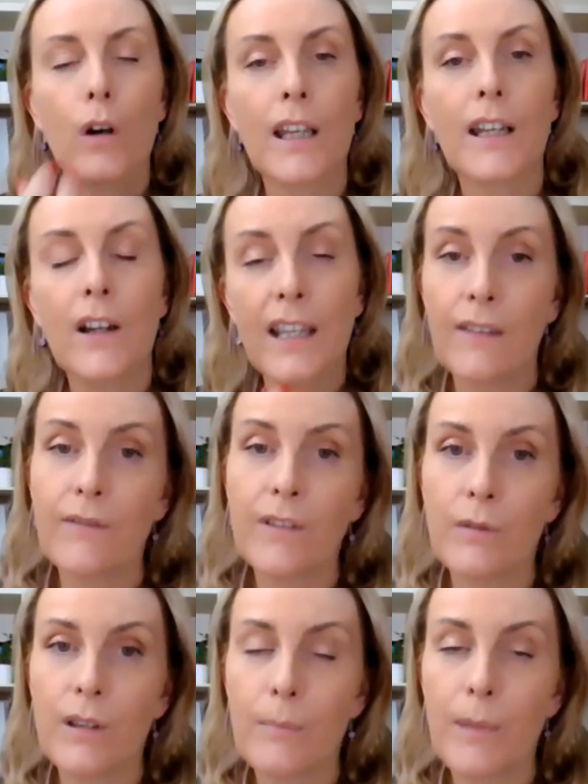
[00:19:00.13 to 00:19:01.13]
what can I give
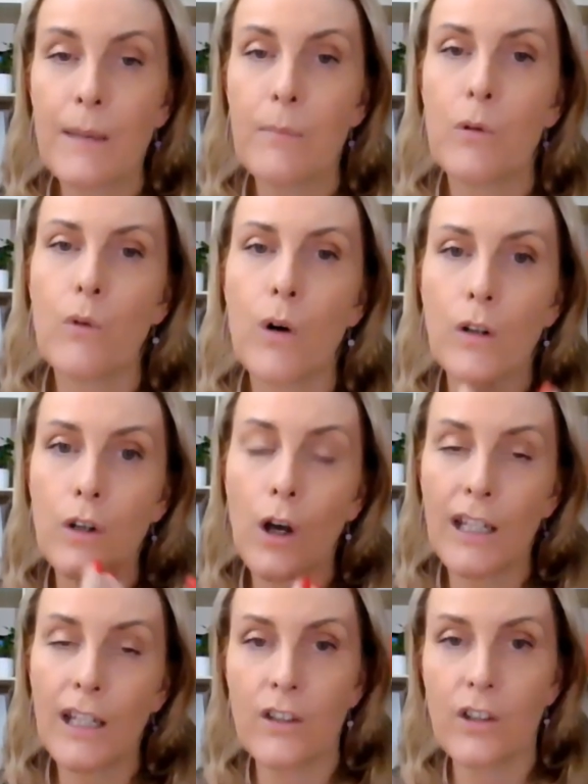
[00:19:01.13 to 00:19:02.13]
to other people? What
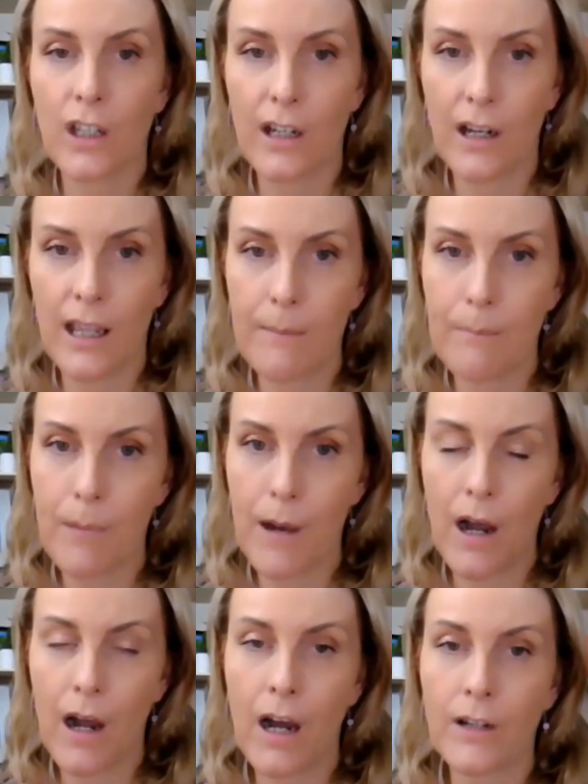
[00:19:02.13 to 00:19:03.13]
knowledge can I
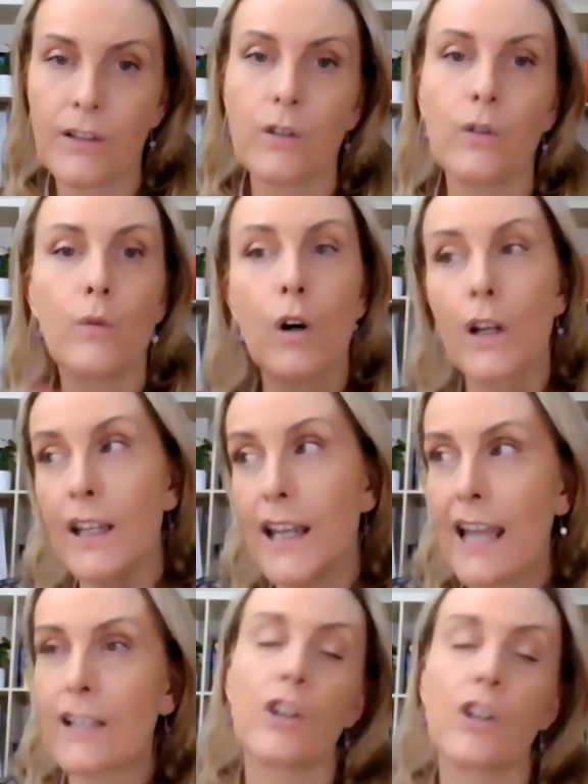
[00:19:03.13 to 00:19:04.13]
impart or what
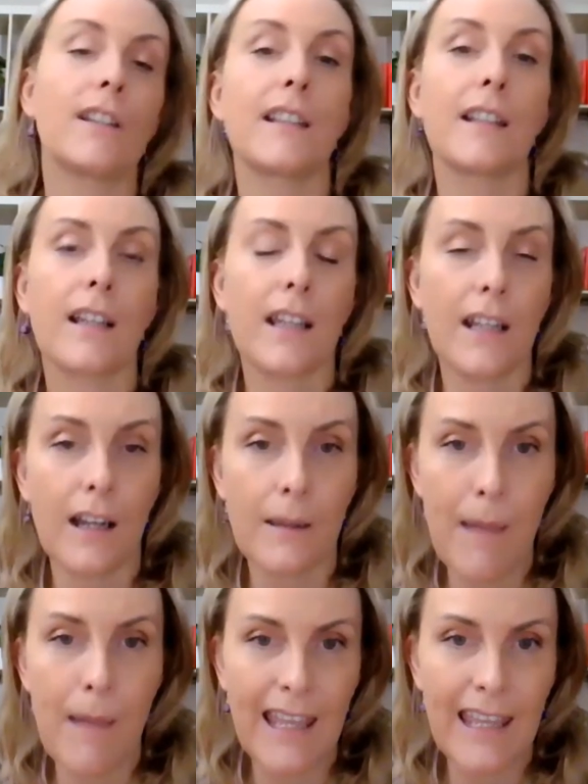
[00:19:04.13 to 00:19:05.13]
connections can
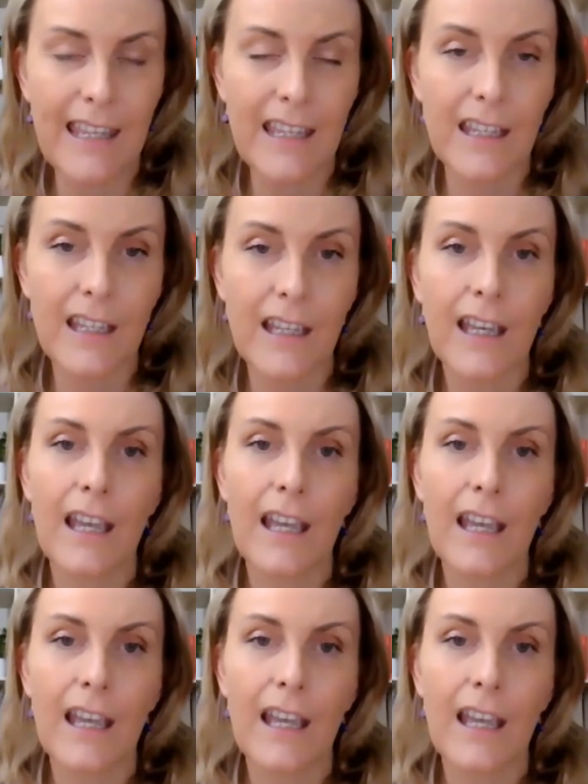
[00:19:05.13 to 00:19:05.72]
I make?